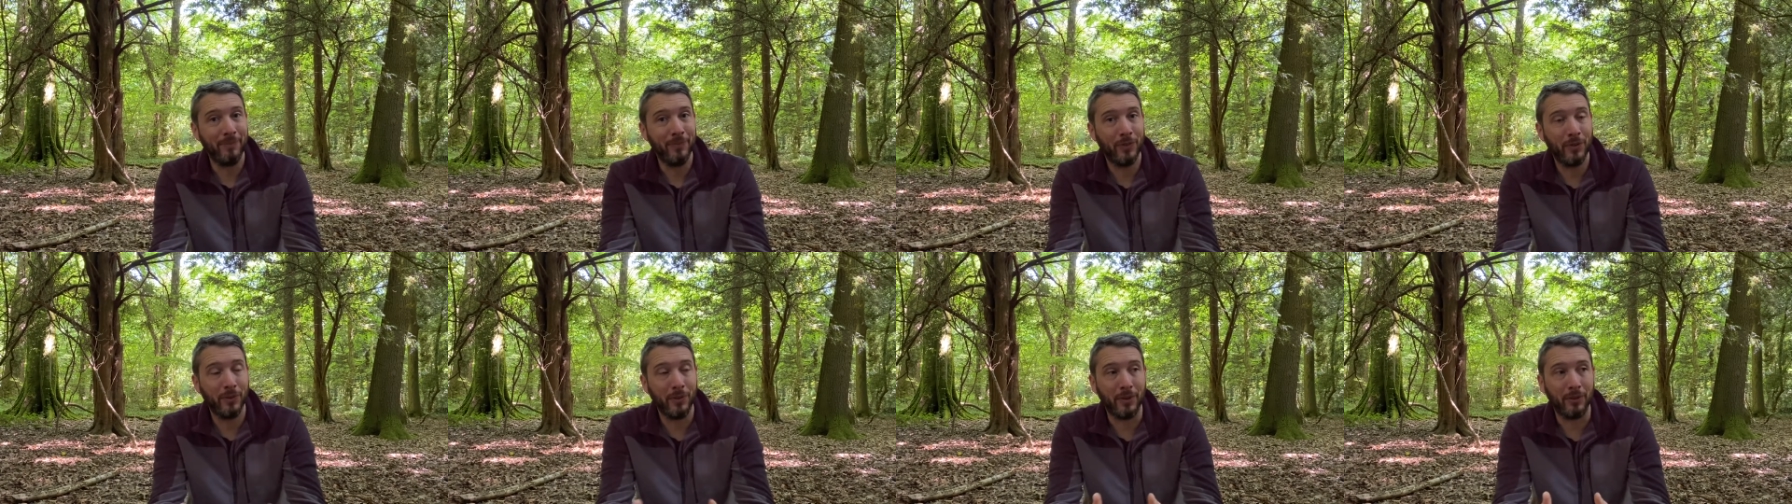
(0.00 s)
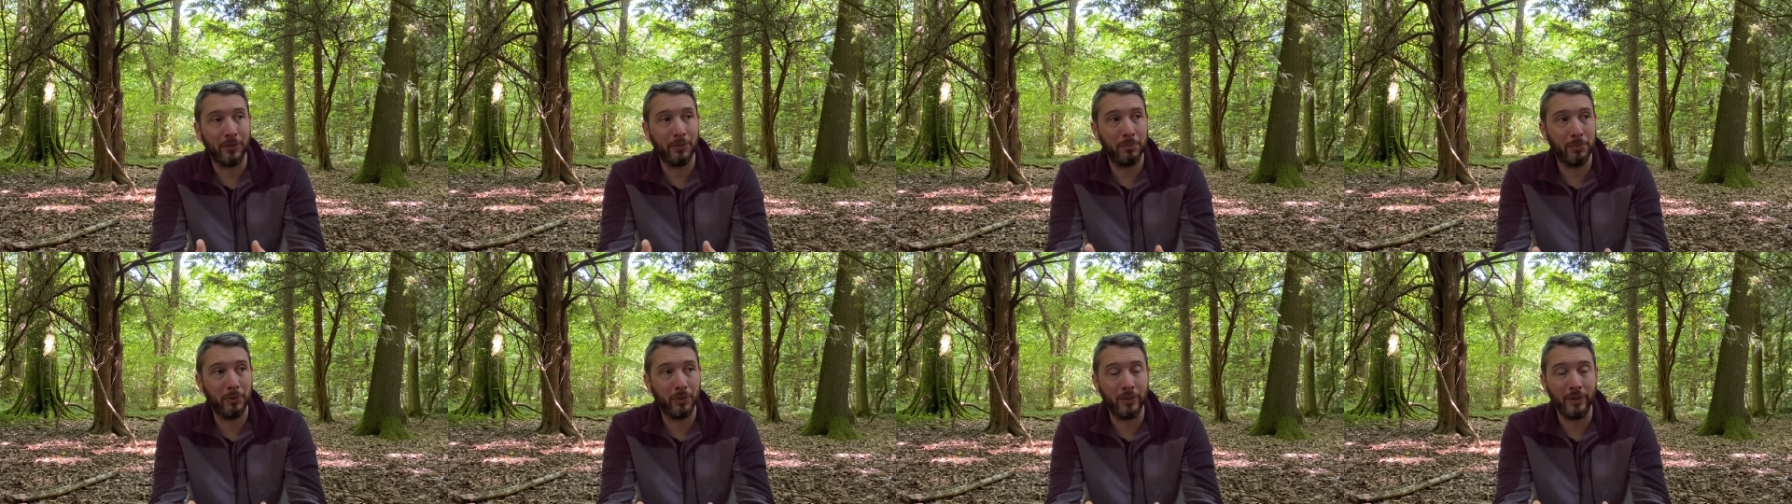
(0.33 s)
to
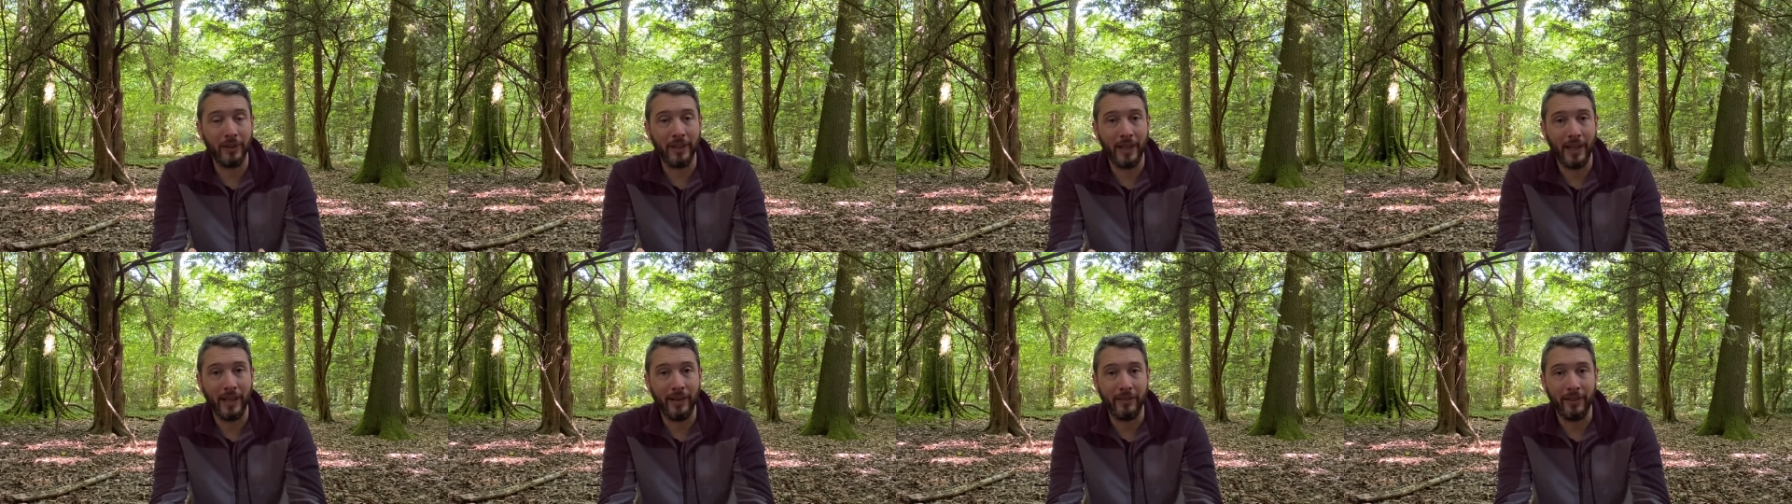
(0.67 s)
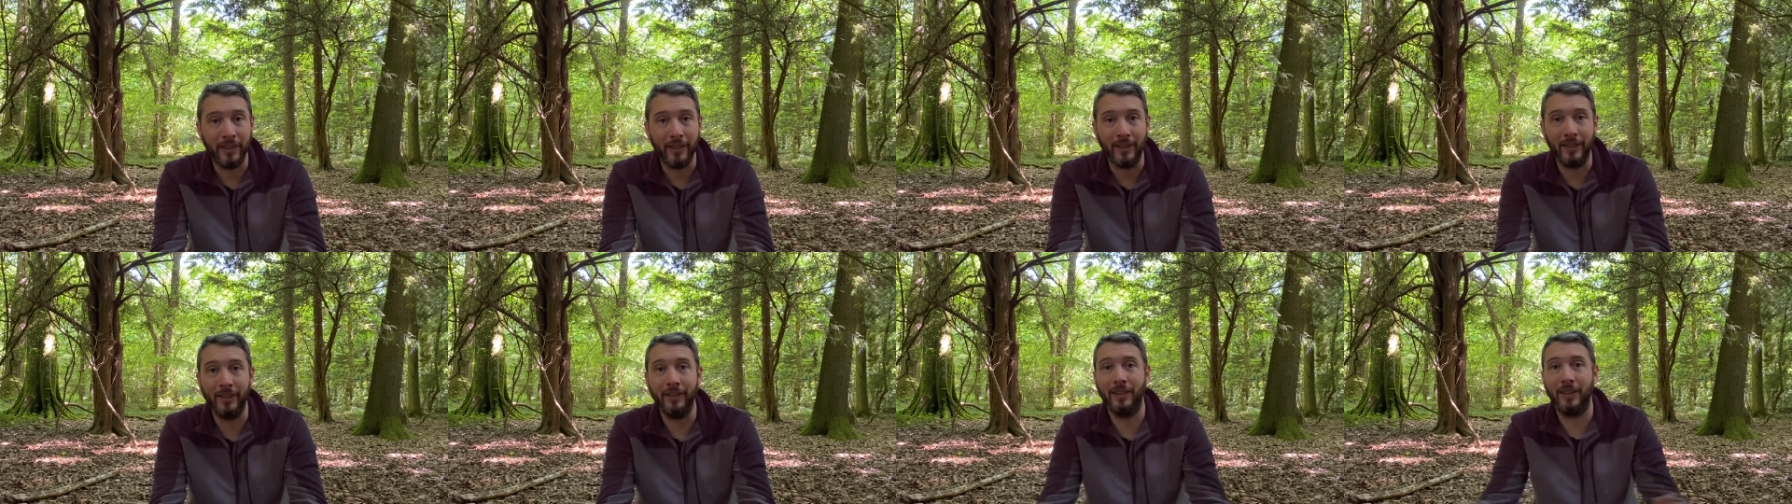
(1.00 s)
explore the
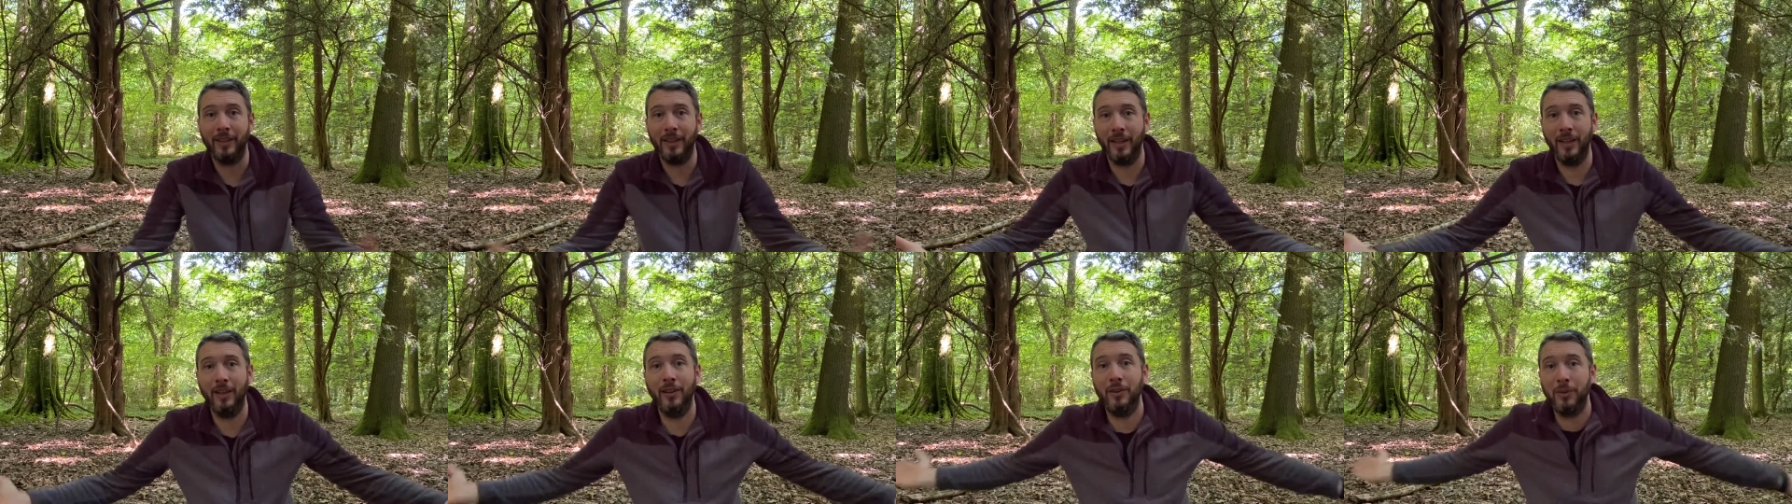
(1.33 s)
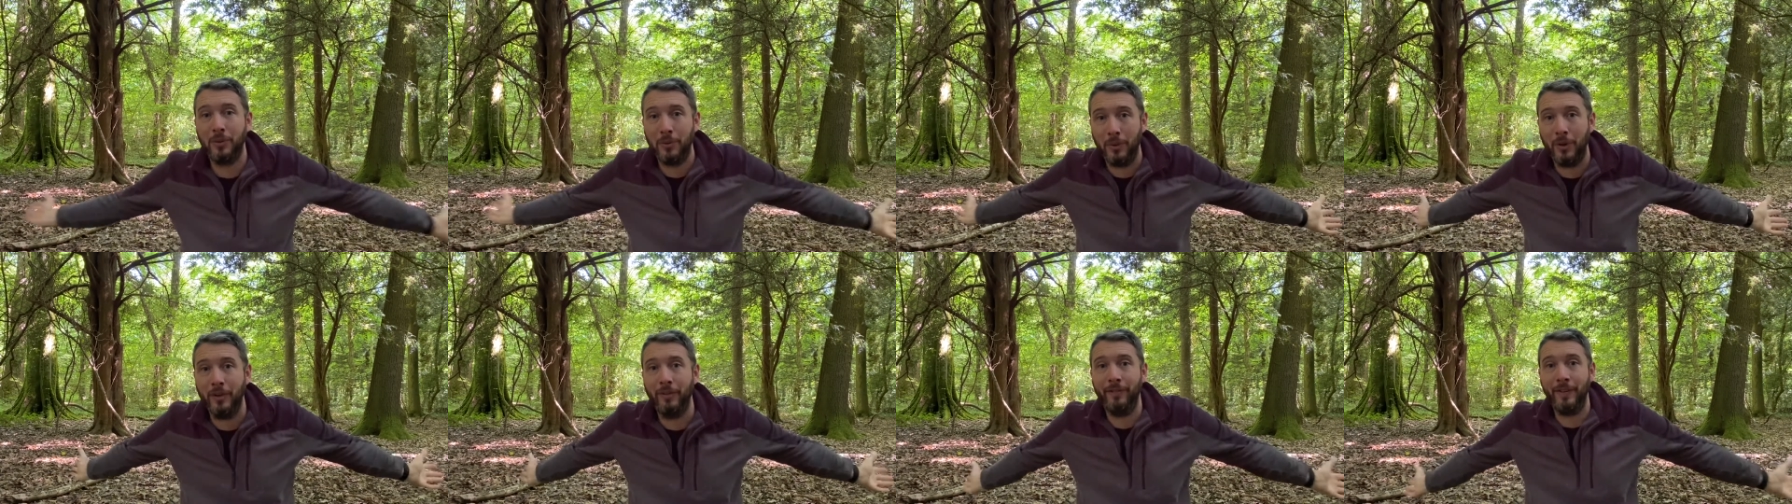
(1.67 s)
area, and look
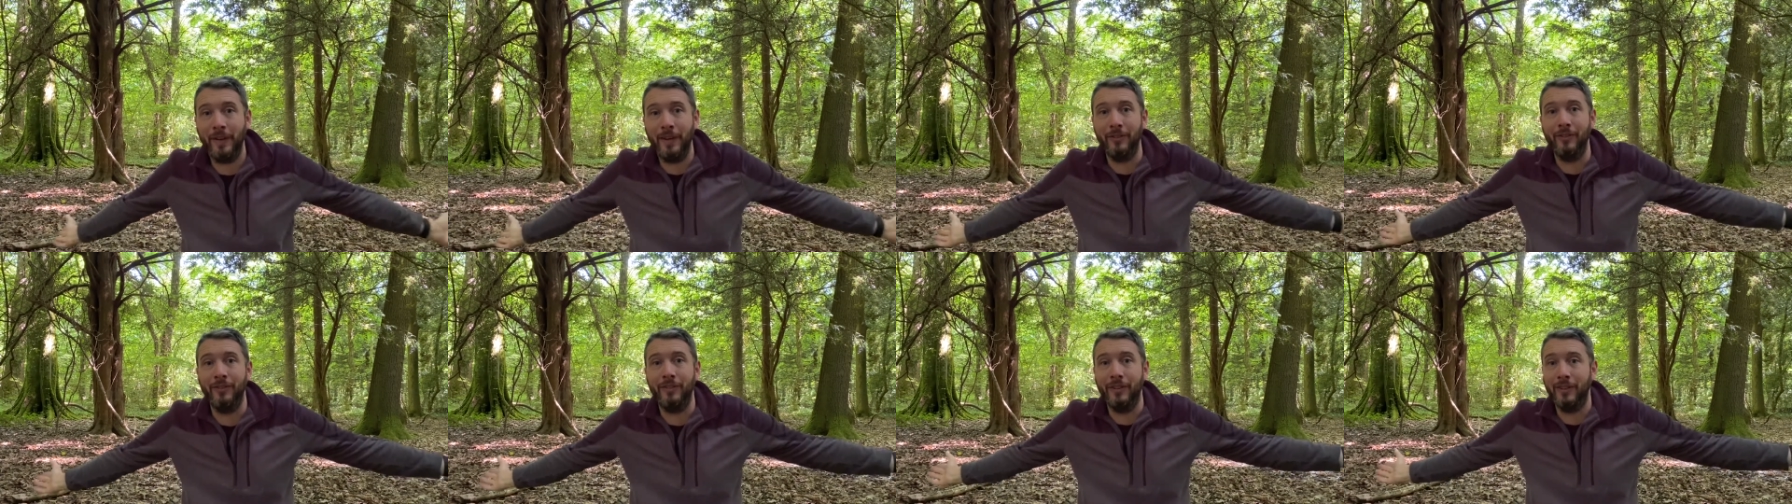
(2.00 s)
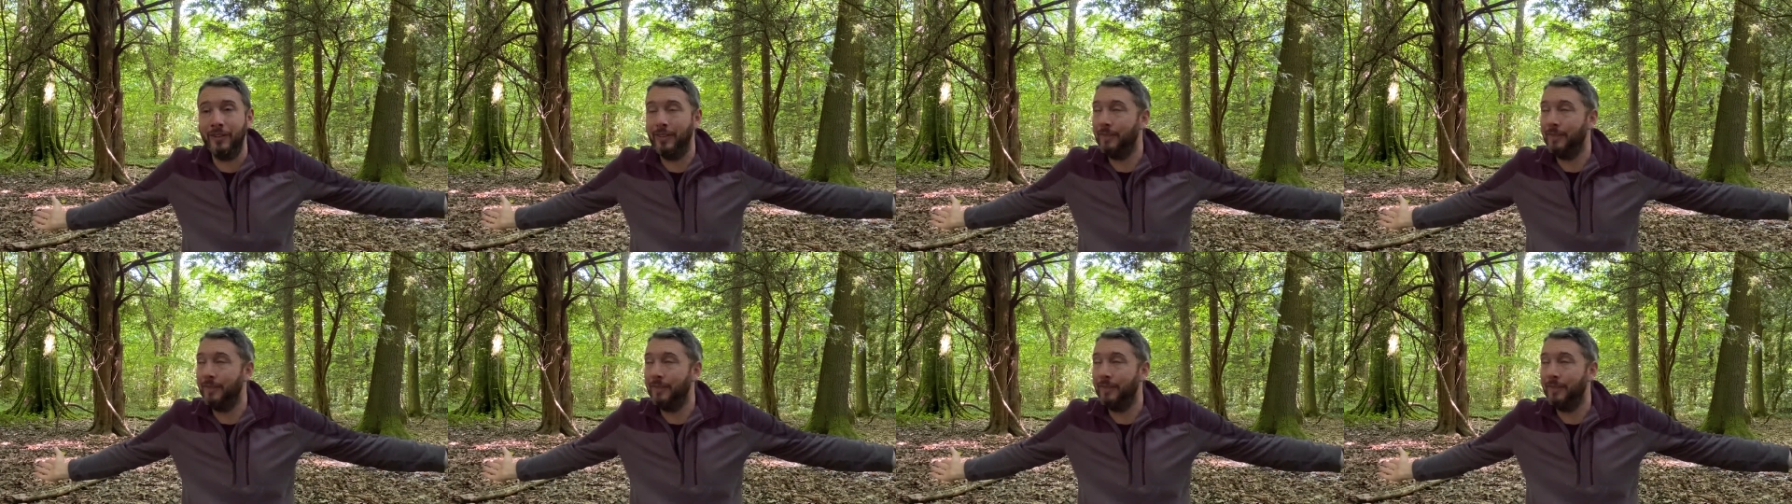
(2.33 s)
what I found.